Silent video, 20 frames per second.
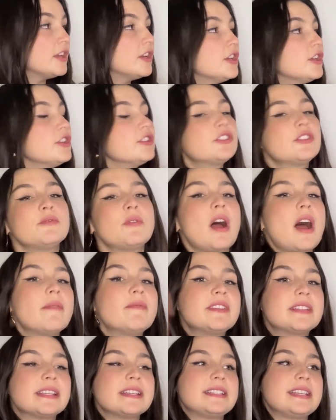So
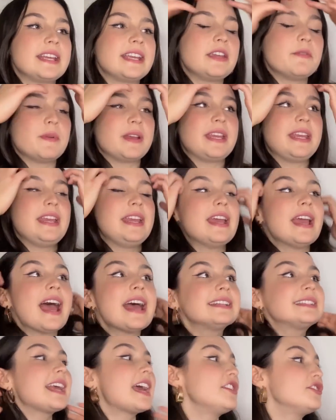obviously Tinky Winky
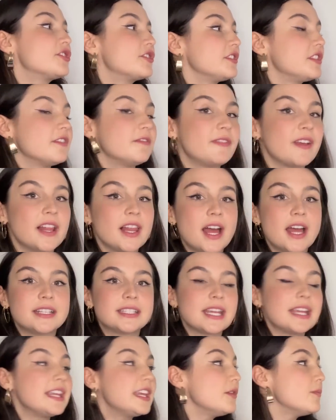has entered the villa.
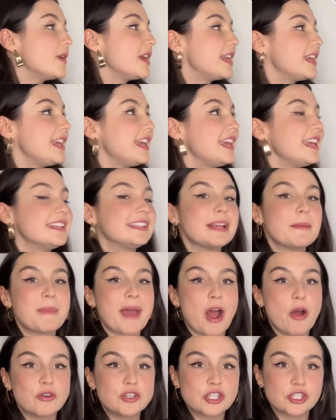Tinky Winky is
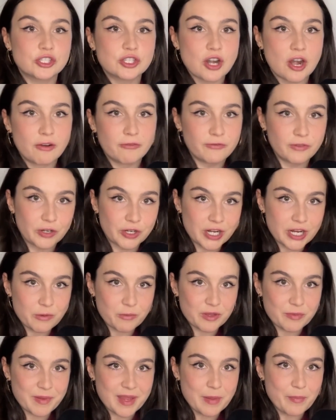about to start flirting
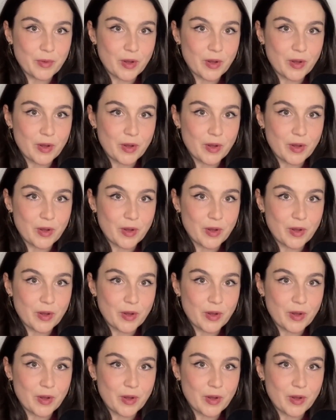with people.